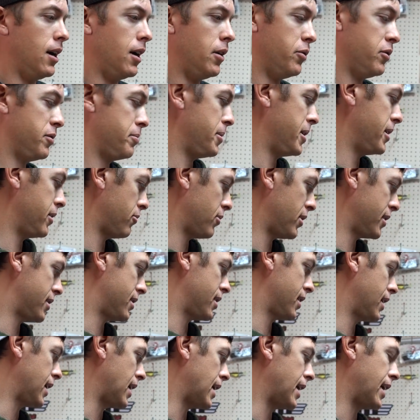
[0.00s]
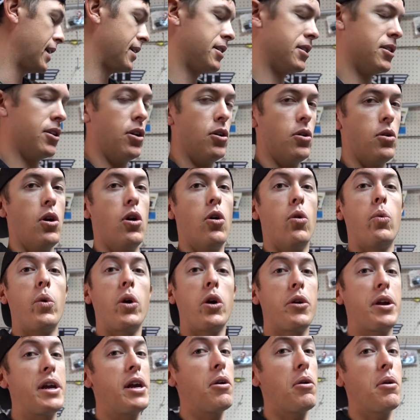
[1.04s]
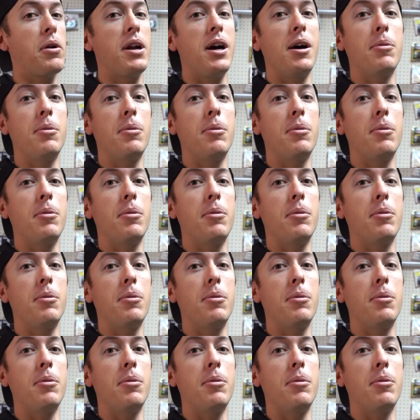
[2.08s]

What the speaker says: With me and the rest of the guys, so we're gearing